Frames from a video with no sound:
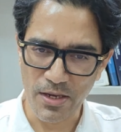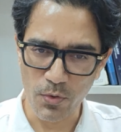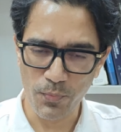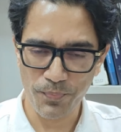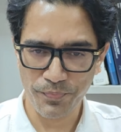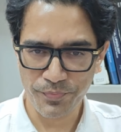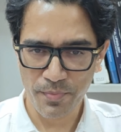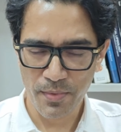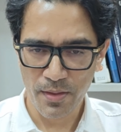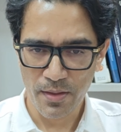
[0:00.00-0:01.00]
you
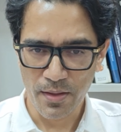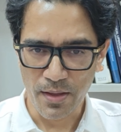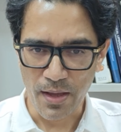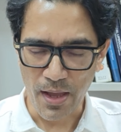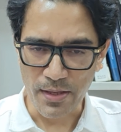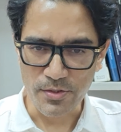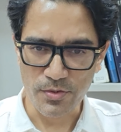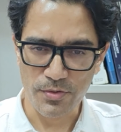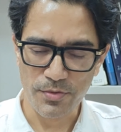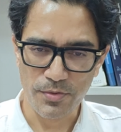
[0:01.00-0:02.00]

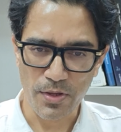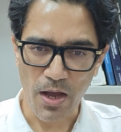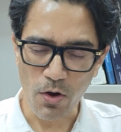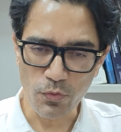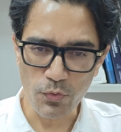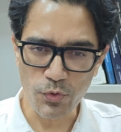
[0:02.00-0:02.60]
as how to